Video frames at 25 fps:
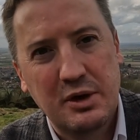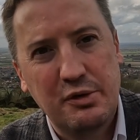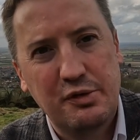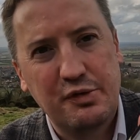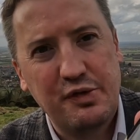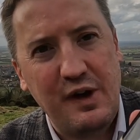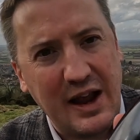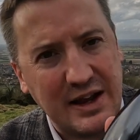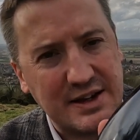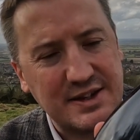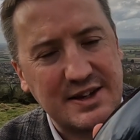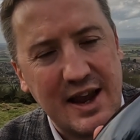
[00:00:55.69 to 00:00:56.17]

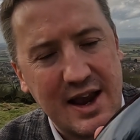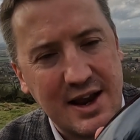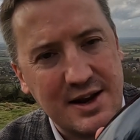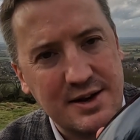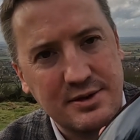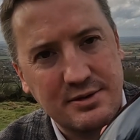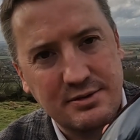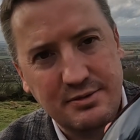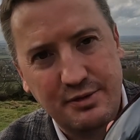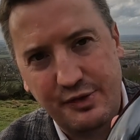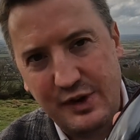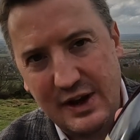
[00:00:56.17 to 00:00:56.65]

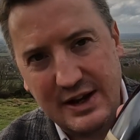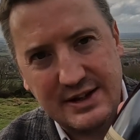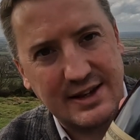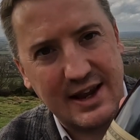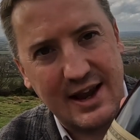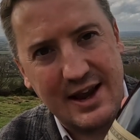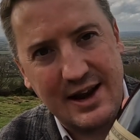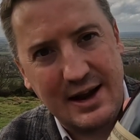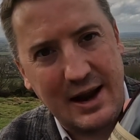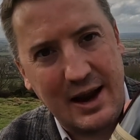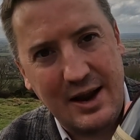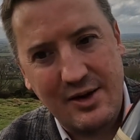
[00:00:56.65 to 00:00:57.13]
Fixin,
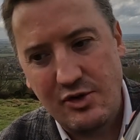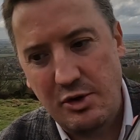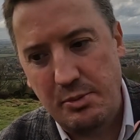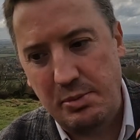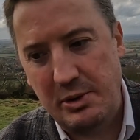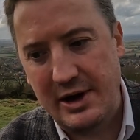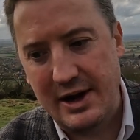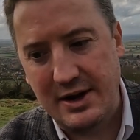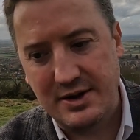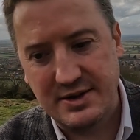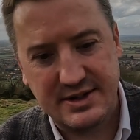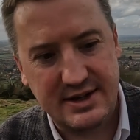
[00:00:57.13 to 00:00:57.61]
however you
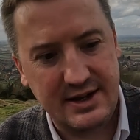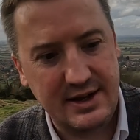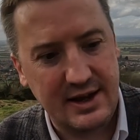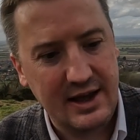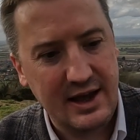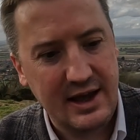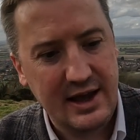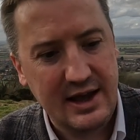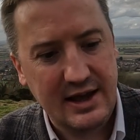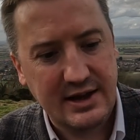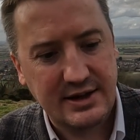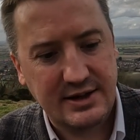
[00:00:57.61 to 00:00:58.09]
pronounce it,
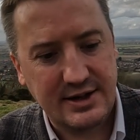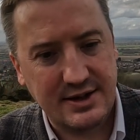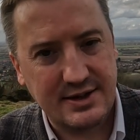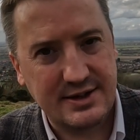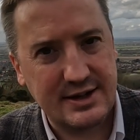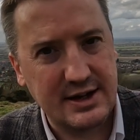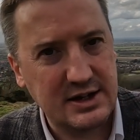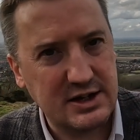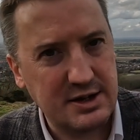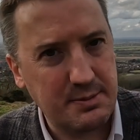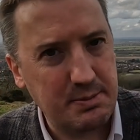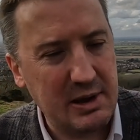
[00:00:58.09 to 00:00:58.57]
does
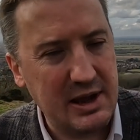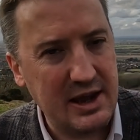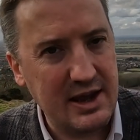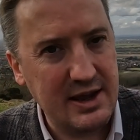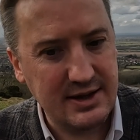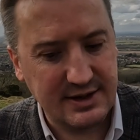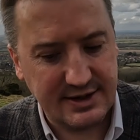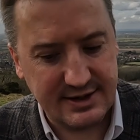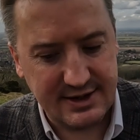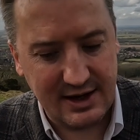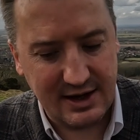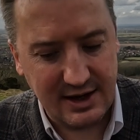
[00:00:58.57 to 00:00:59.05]
seem to
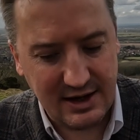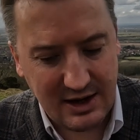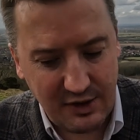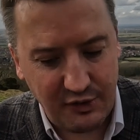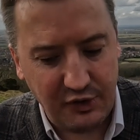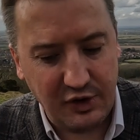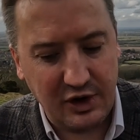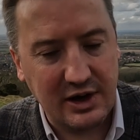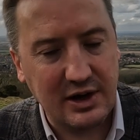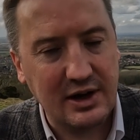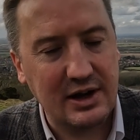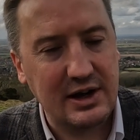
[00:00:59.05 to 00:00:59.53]
be
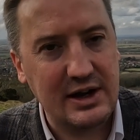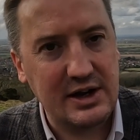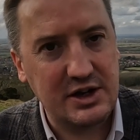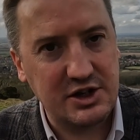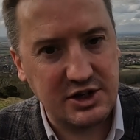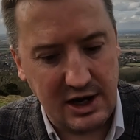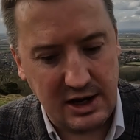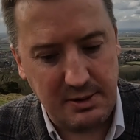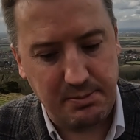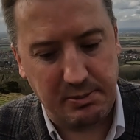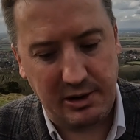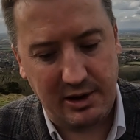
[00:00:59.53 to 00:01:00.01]
significantly
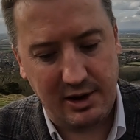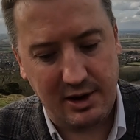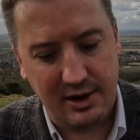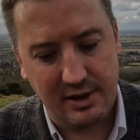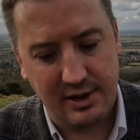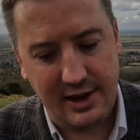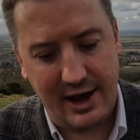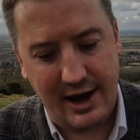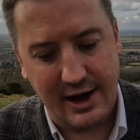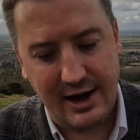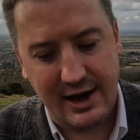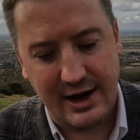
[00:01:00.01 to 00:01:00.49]
cheaper
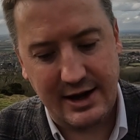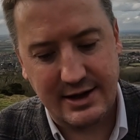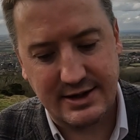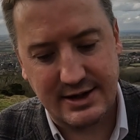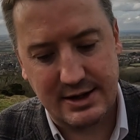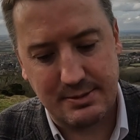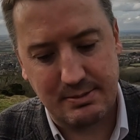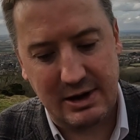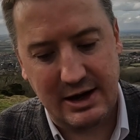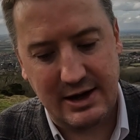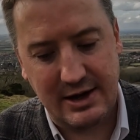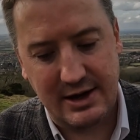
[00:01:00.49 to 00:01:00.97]
than
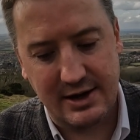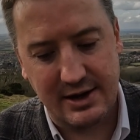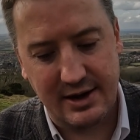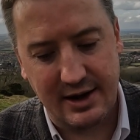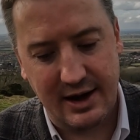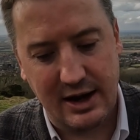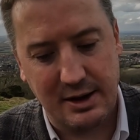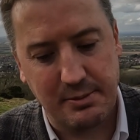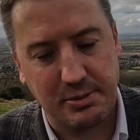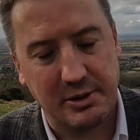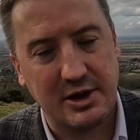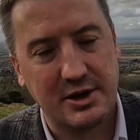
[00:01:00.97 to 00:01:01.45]
its immediate
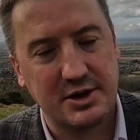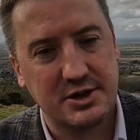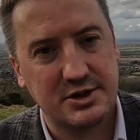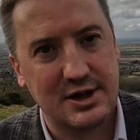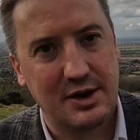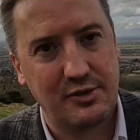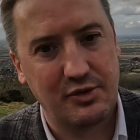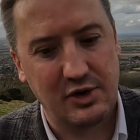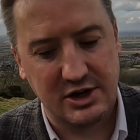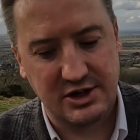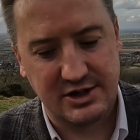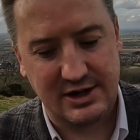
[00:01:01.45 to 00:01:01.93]
neighbour,
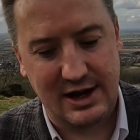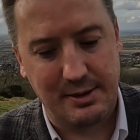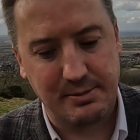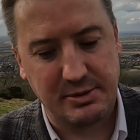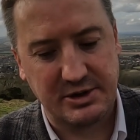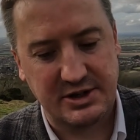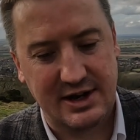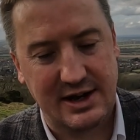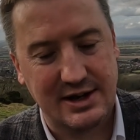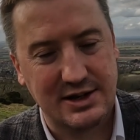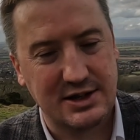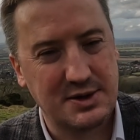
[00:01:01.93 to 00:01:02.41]
Gevrey
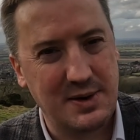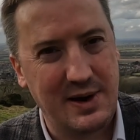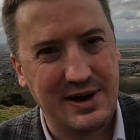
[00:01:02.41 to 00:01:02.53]
Chambertin.